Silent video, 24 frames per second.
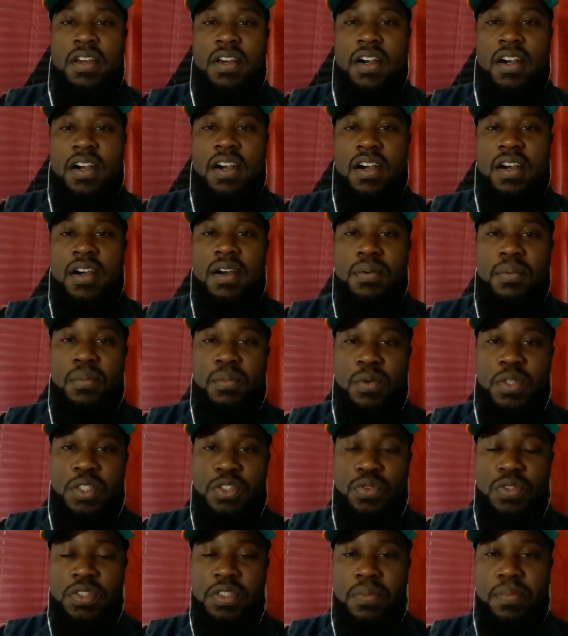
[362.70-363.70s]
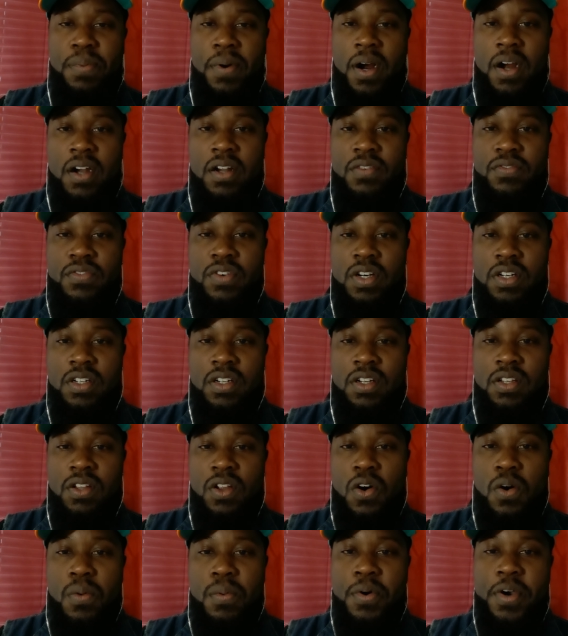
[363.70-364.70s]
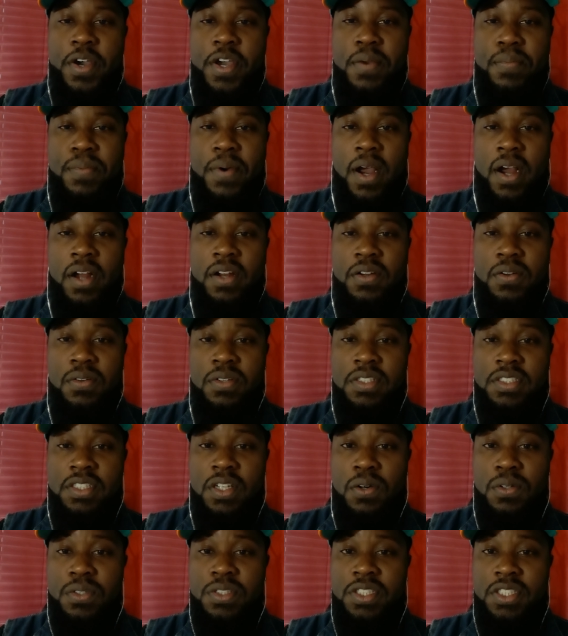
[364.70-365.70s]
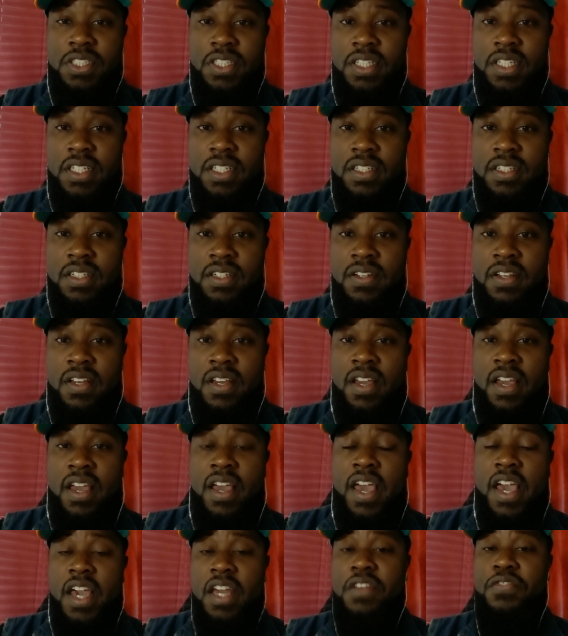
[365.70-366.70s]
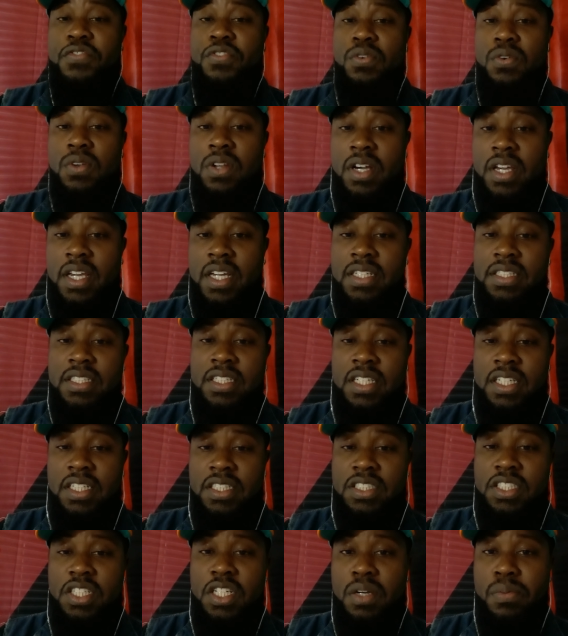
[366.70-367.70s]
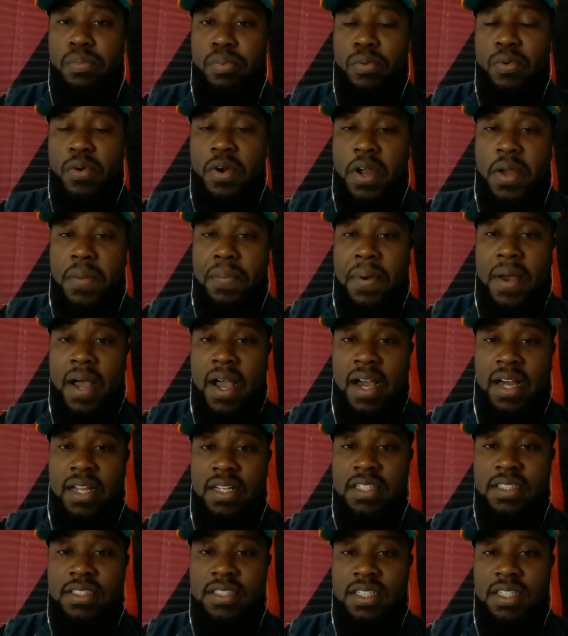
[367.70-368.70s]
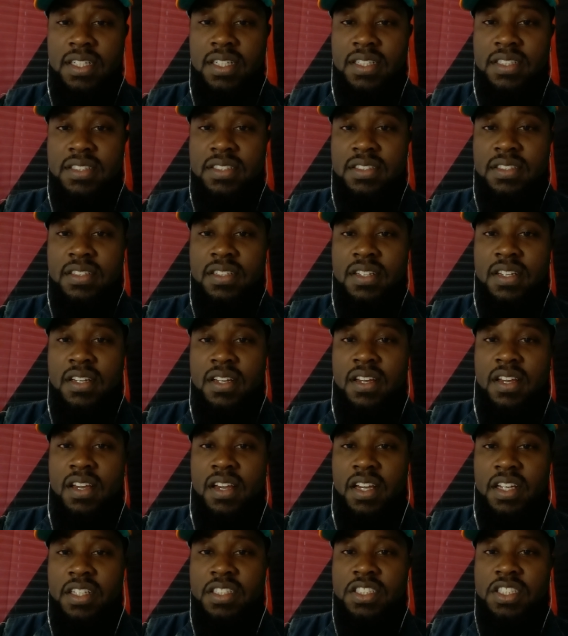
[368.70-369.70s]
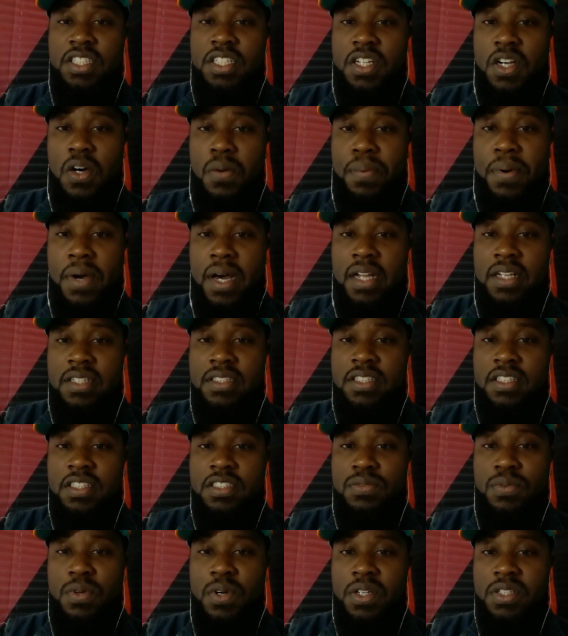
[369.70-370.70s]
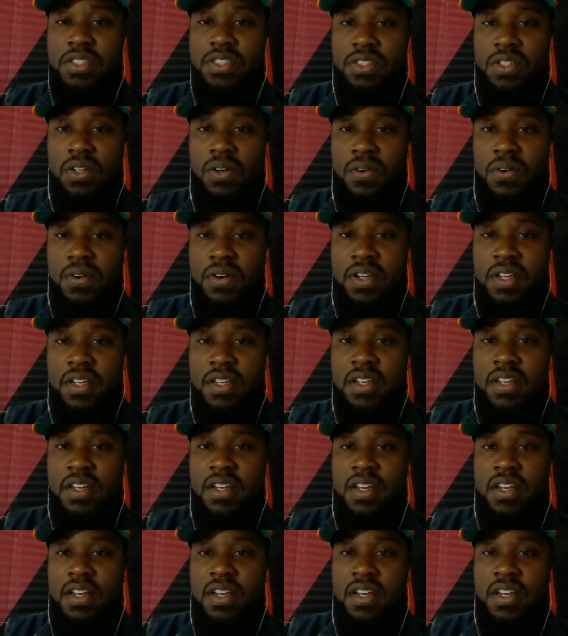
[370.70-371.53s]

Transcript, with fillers: um, which was a part of a global empire known as Oceania. And if you look at contemporary politics and geopolitics, where it's going,